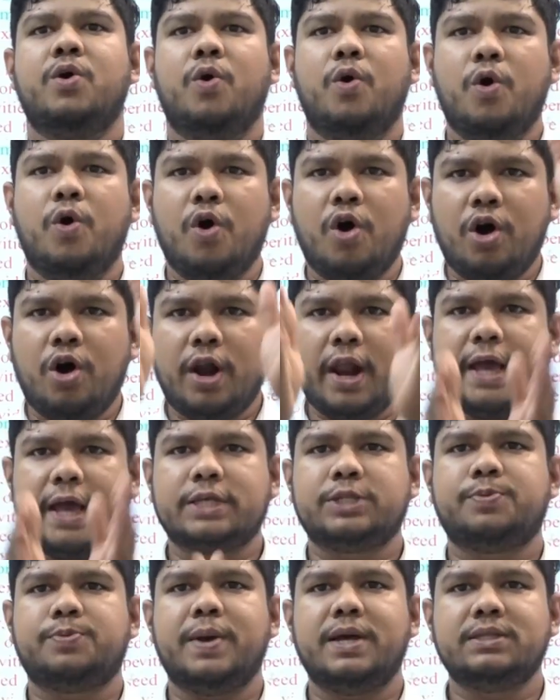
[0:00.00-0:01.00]
All
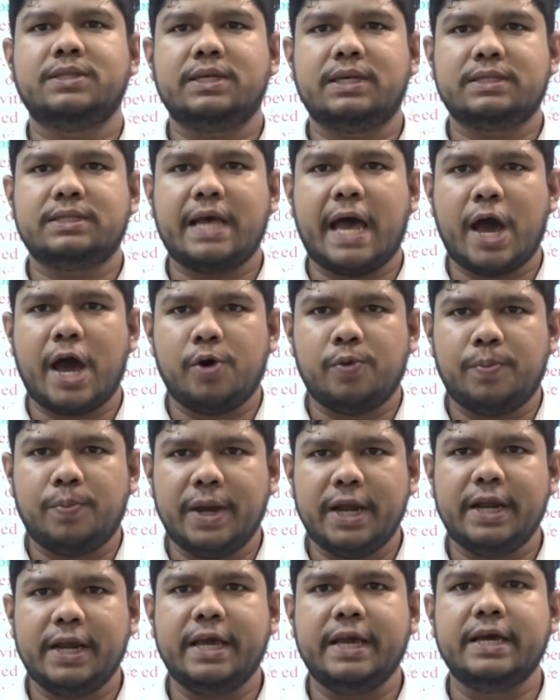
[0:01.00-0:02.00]
expenses have
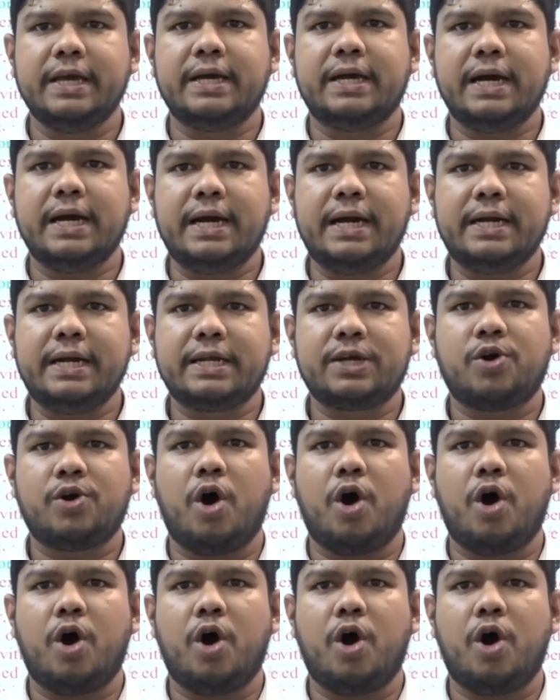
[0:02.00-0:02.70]
been incurred